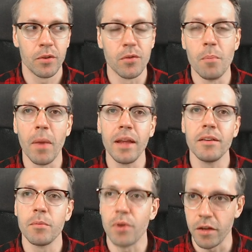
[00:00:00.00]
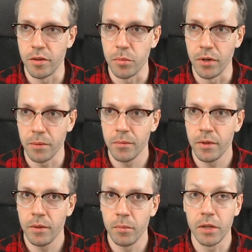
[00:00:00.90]
remained a private Buddha,
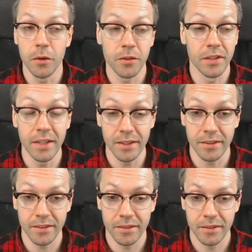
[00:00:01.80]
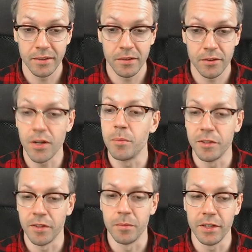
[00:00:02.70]
because it is
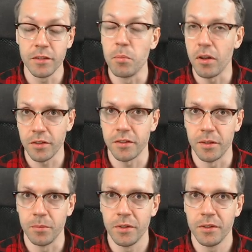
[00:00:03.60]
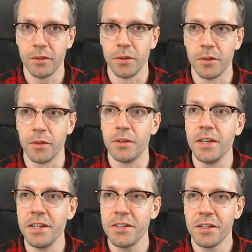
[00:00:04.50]
troublesome, it is bothersome to
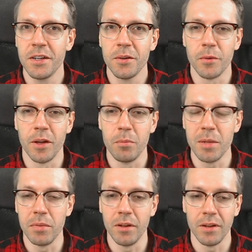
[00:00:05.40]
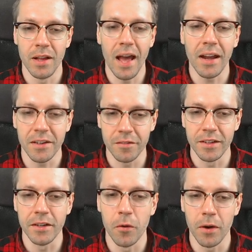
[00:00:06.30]
teach when people
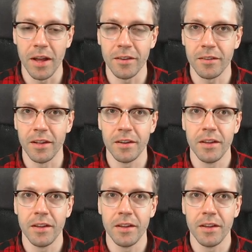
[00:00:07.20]
actively go against that,